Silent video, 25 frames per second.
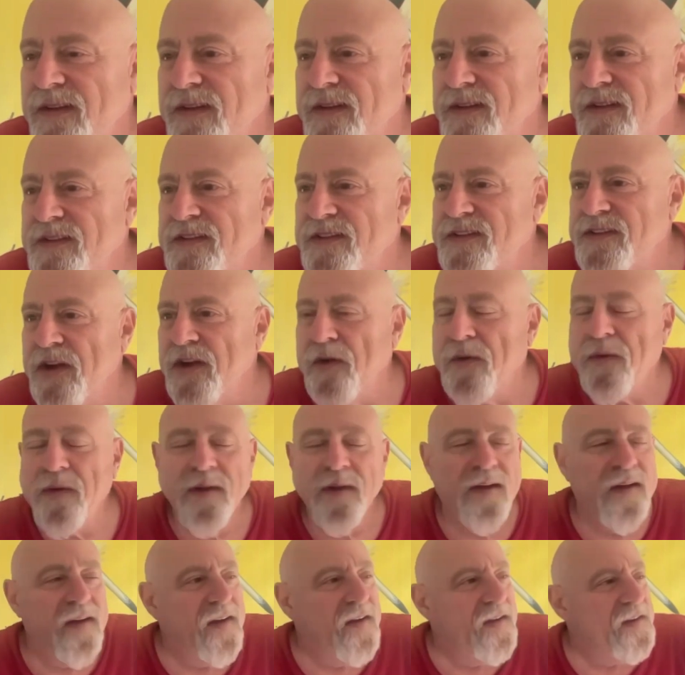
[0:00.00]
So
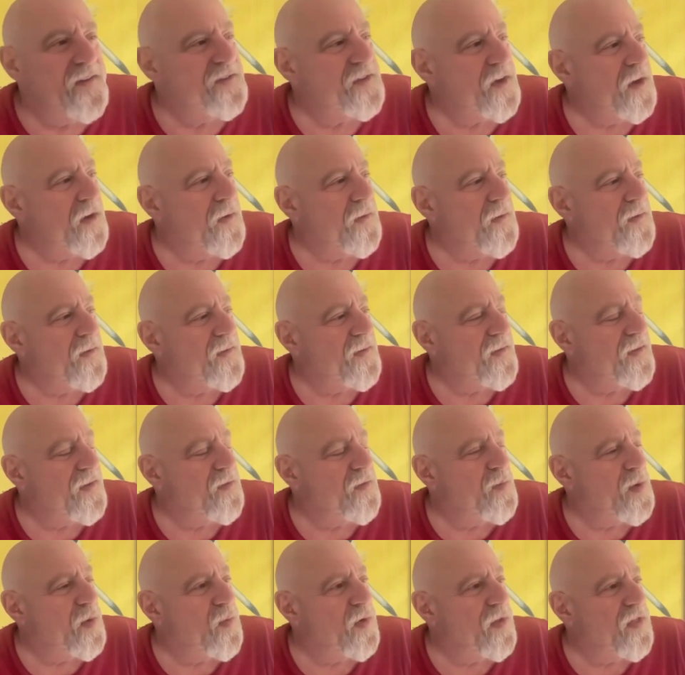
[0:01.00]
you've
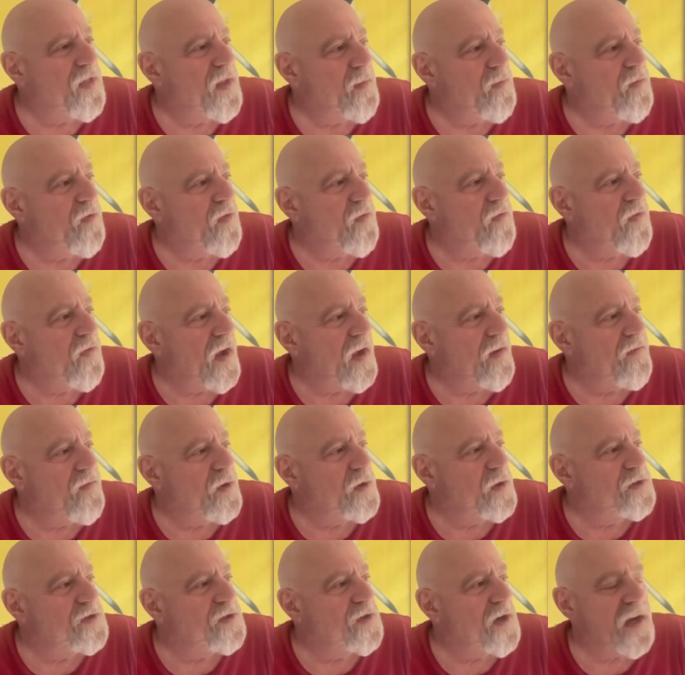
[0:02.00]
been with them for 5
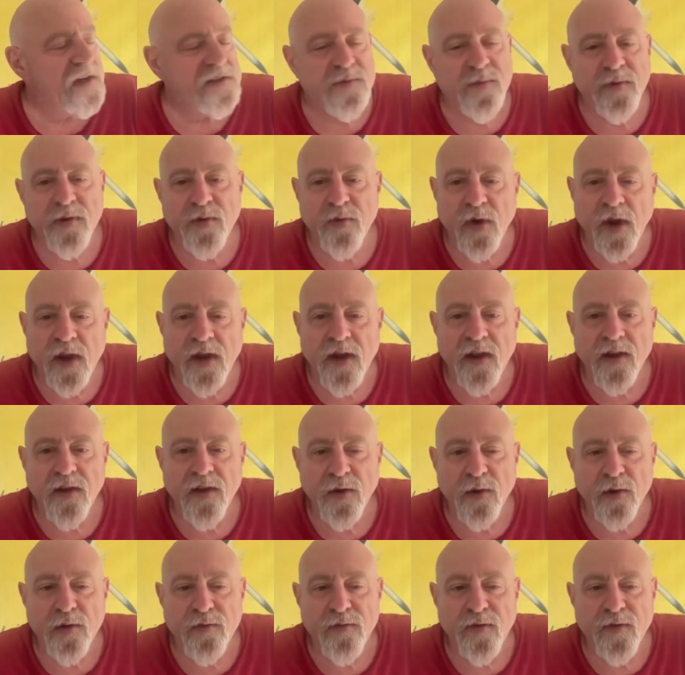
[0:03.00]
years. You guys have been writing
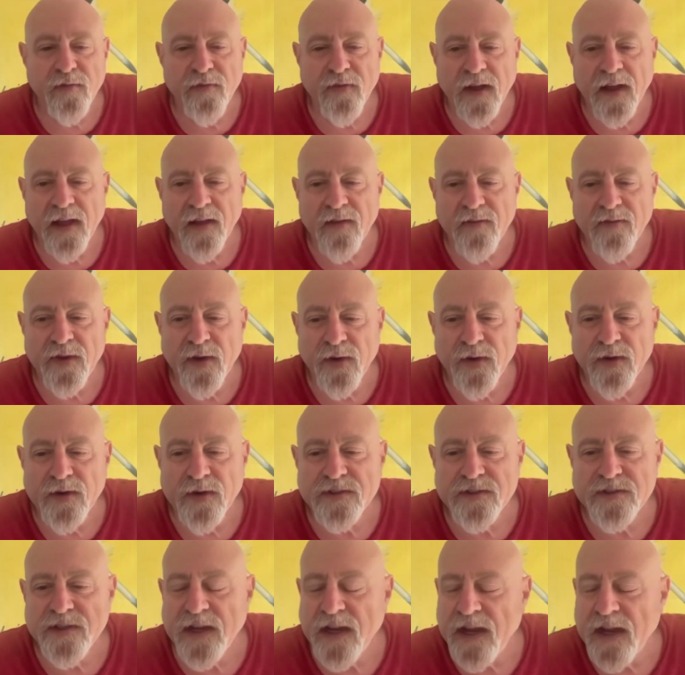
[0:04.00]
code for 5
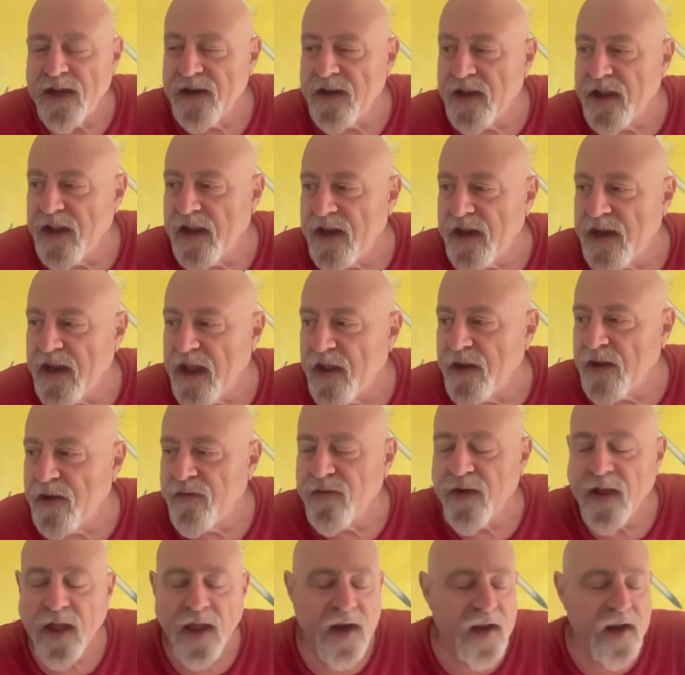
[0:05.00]
years, and now you've
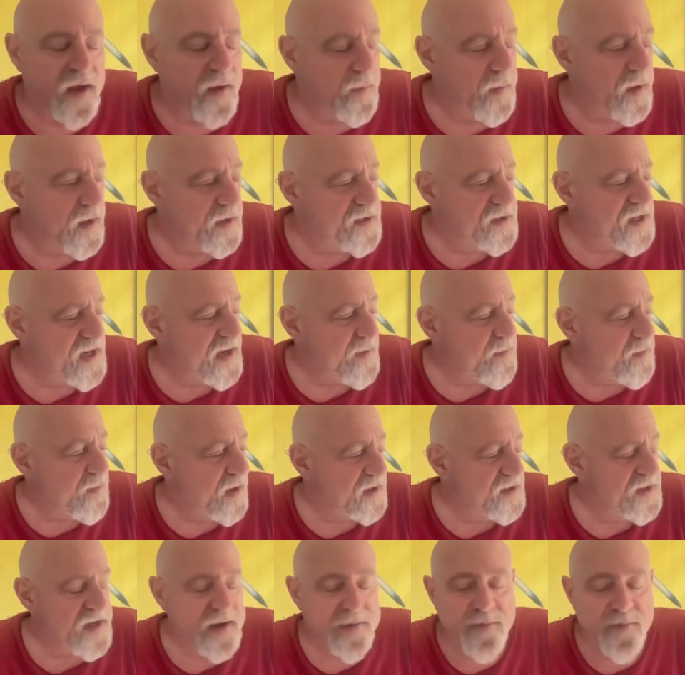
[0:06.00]
got a
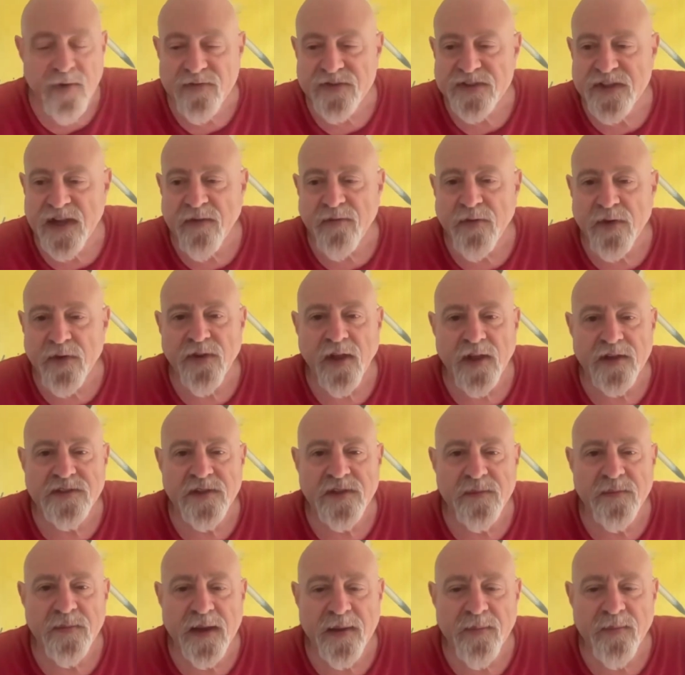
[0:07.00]
team of several dozen
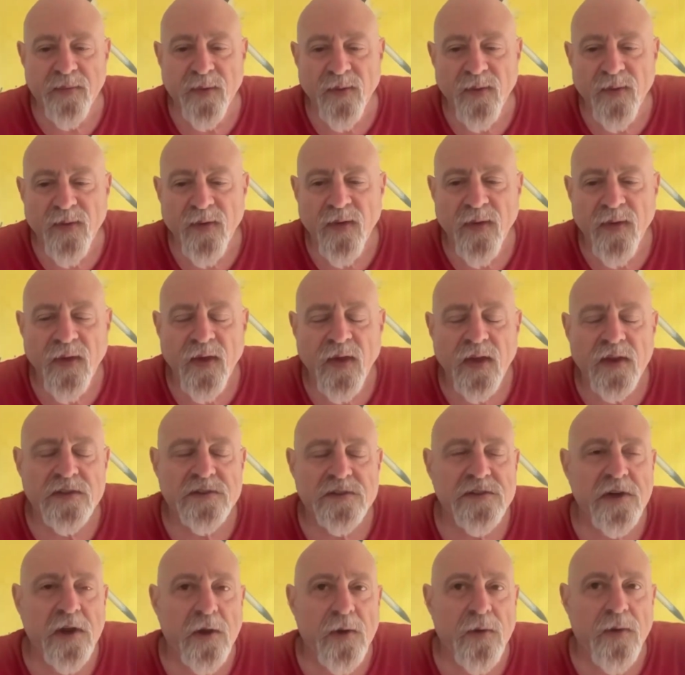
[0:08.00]
people.
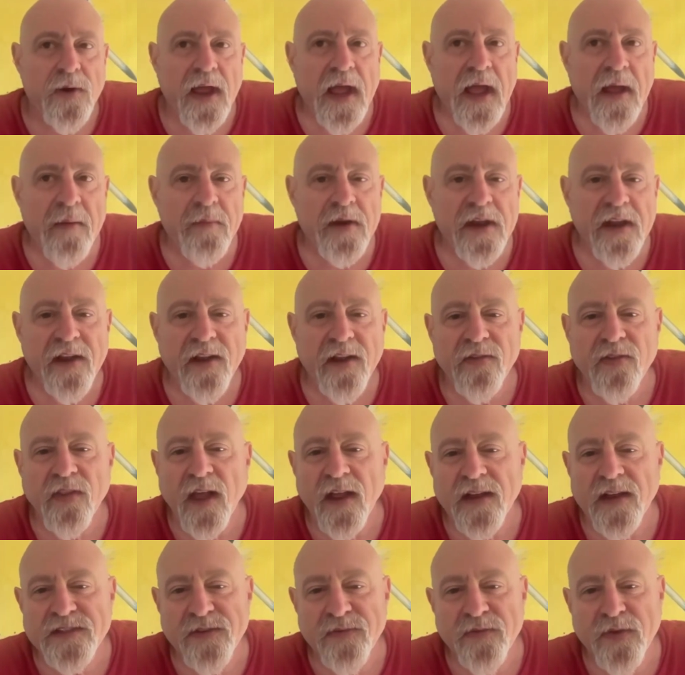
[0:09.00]
So how many
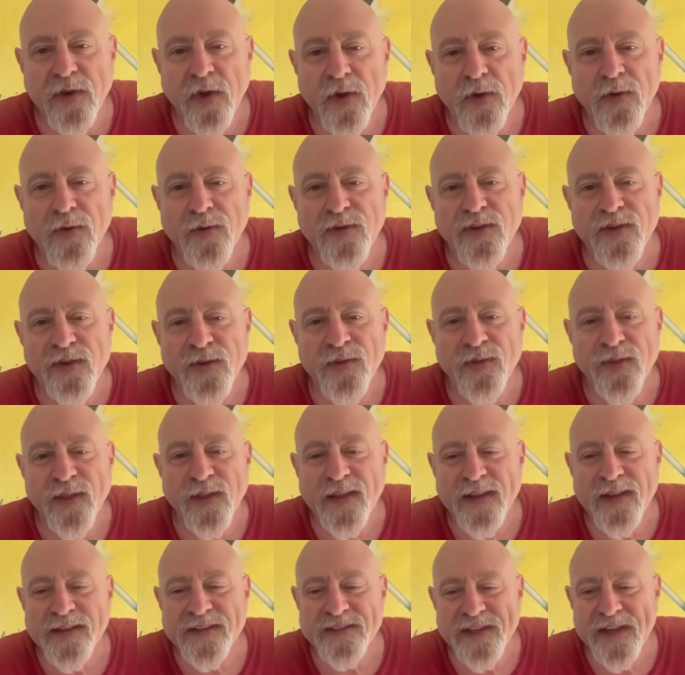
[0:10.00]
lines of code do you think
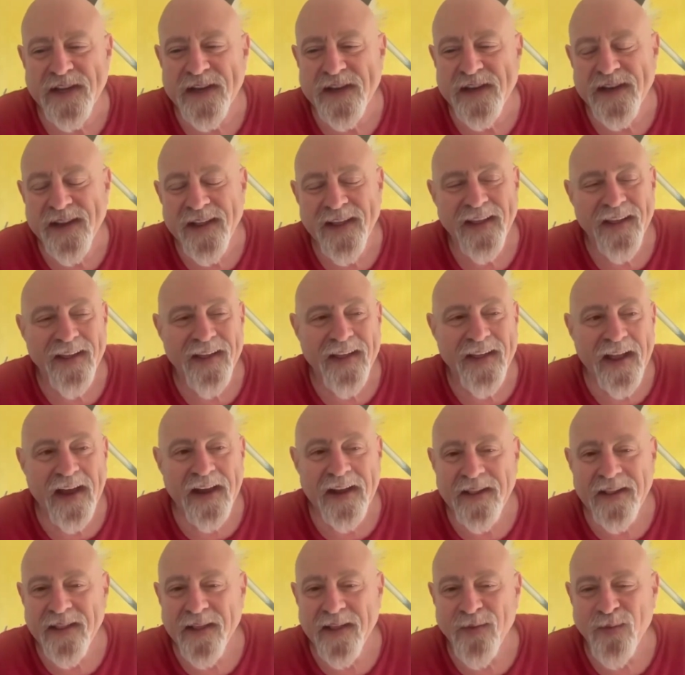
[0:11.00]
is in
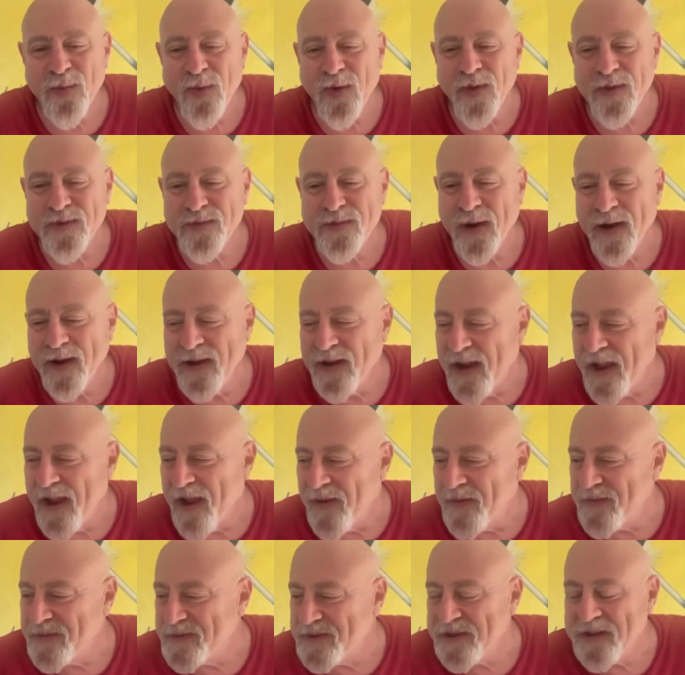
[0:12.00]
Anything World right now?
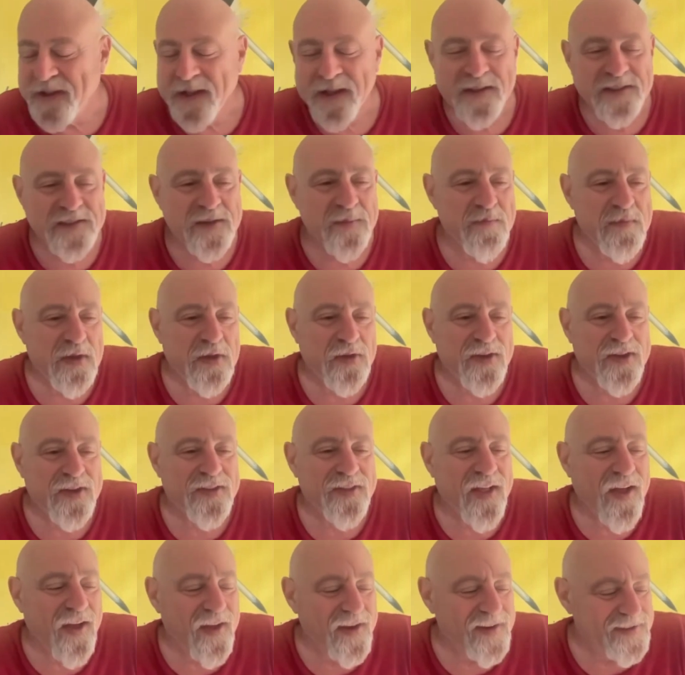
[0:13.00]
Do you think it's 1 million
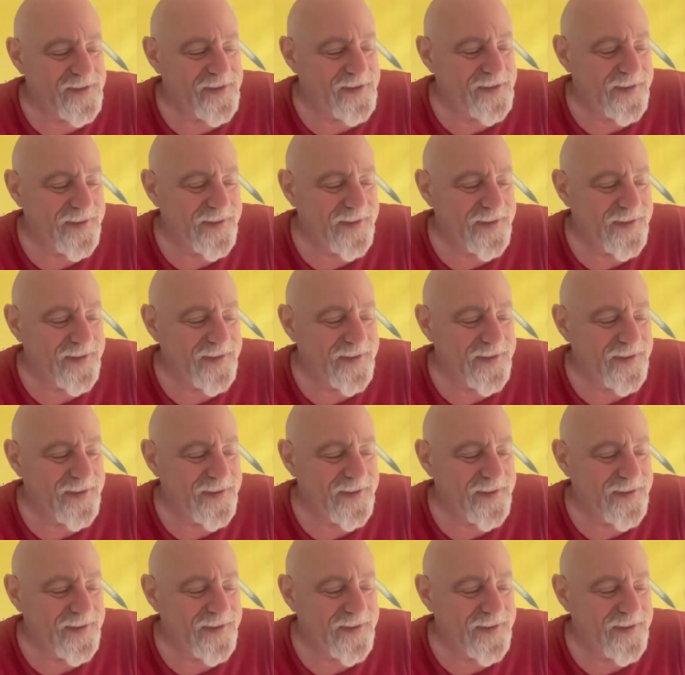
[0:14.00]
lines?